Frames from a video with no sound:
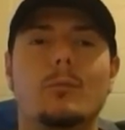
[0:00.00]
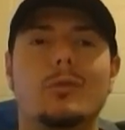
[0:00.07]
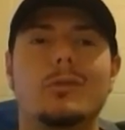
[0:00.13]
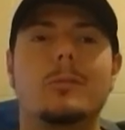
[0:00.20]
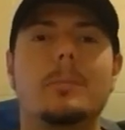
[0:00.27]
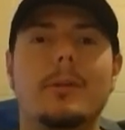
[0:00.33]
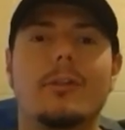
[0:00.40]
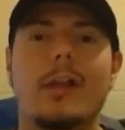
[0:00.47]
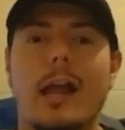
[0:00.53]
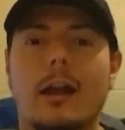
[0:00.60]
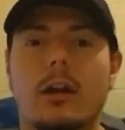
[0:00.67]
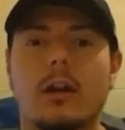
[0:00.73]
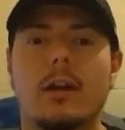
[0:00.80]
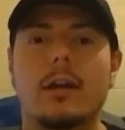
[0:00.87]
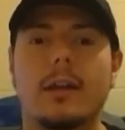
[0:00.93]
Drew Brees got
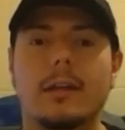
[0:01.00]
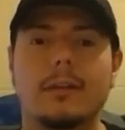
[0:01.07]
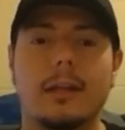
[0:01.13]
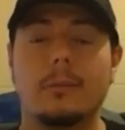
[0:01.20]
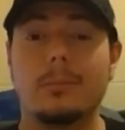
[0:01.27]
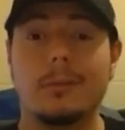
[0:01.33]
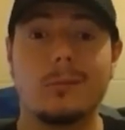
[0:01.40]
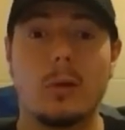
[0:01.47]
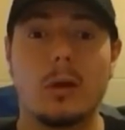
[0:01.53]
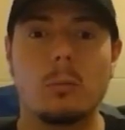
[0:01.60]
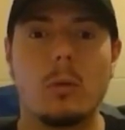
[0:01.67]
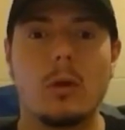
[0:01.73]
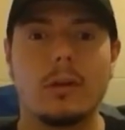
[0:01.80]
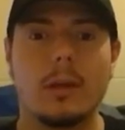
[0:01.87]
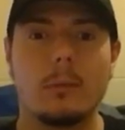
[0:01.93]
hurt. Teddy Bridgewater Teddy
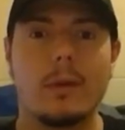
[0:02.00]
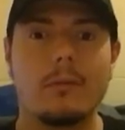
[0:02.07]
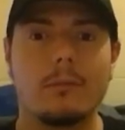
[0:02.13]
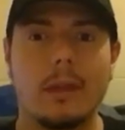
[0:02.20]
won Bridgewater